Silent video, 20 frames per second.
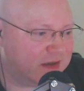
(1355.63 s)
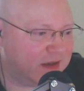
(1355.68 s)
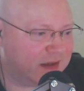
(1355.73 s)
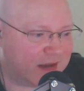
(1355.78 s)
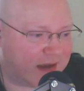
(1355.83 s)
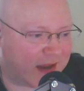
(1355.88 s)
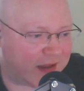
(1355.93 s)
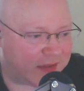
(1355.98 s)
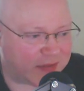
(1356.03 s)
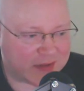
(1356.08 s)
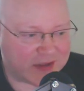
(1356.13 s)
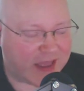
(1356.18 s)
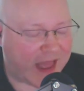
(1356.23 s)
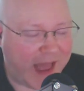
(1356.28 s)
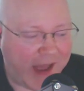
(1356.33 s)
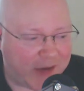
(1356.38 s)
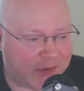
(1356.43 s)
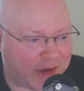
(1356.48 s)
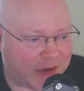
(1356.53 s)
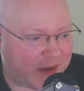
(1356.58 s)
And the
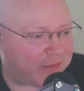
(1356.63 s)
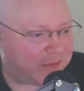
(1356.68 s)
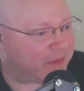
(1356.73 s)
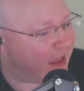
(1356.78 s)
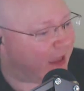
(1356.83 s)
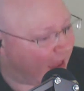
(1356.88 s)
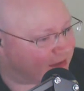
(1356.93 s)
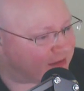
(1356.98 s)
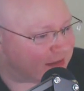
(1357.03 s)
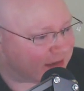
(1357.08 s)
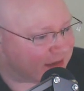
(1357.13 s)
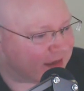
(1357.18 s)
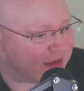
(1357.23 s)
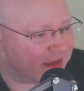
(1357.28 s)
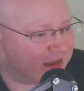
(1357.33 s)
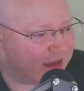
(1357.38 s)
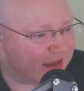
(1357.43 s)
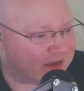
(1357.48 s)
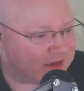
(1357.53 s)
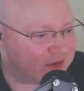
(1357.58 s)
cow, I'm guessing,
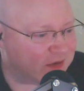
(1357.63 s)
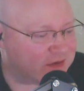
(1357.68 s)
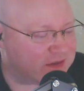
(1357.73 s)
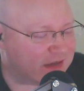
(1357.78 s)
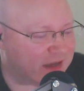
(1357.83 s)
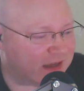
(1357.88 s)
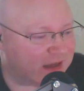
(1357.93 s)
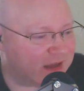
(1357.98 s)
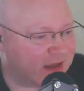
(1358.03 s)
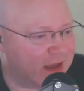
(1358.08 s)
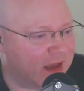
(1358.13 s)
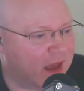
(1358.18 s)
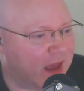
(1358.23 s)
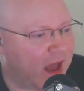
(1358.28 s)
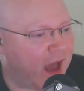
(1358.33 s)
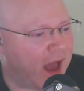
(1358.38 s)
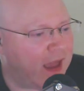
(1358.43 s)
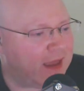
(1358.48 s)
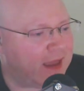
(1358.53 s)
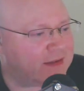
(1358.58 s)
is not saying,
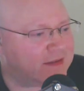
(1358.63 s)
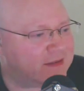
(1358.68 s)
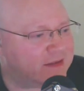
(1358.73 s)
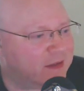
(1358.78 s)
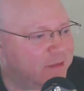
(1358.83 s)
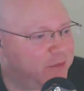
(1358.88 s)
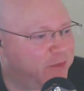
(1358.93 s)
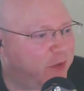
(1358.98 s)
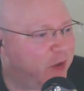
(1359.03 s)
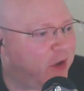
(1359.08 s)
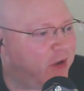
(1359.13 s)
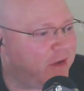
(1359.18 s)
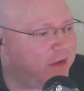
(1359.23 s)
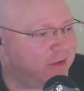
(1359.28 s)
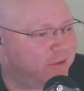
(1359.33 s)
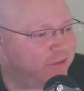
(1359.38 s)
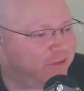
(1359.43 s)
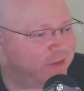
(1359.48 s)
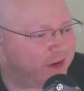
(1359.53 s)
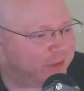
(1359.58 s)
"Ah, yes, the
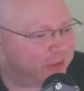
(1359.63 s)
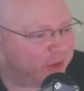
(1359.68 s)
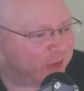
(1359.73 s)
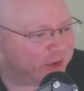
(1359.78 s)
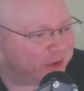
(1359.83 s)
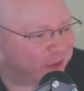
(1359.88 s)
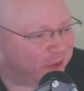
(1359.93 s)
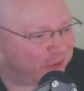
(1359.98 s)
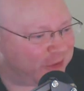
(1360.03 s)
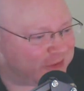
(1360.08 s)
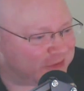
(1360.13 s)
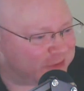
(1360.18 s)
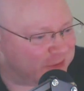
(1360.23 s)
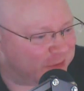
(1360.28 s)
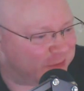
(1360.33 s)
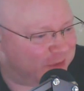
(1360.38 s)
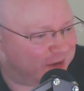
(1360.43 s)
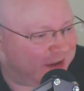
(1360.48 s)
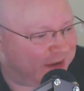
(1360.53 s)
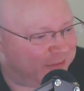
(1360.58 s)
Berlin Philharmonic
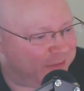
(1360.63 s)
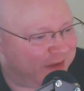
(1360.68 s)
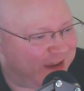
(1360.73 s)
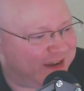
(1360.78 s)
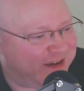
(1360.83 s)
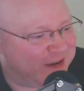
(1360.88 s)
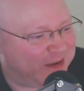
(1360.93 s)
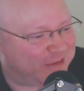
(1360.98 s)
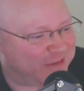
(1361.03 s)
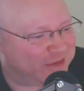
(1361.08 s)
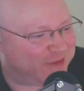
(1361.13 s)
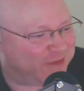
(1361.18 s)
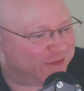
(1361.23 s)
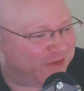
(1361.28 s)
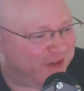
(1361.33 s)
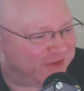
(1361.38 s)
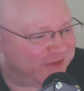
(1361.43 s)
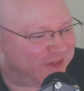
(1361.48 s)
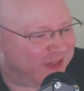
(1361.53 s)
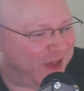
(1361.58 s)
Orchestra playing Beethoven's
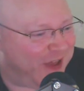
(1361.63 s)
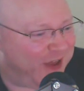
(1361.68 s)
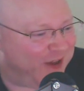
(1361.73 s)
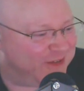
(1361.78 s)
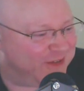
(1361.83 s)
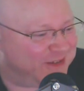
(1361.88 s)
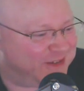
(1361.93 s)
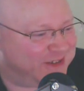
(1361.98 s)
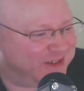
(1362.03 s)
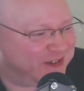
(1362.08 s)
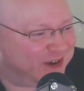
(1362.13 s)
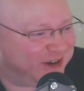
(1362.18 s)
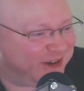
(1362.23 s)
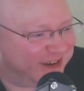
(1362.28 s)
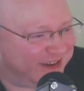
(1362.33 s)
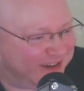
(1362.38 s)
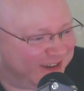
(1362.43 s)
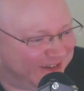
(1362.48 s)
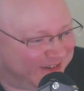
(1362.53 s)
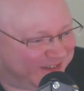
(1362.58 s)
Fifth. Oh,
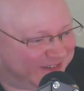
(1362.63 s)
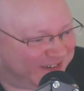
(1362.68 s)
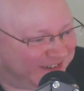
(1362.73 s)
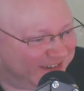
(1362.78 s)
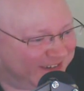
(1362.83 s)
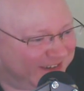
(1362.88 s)
jolly good."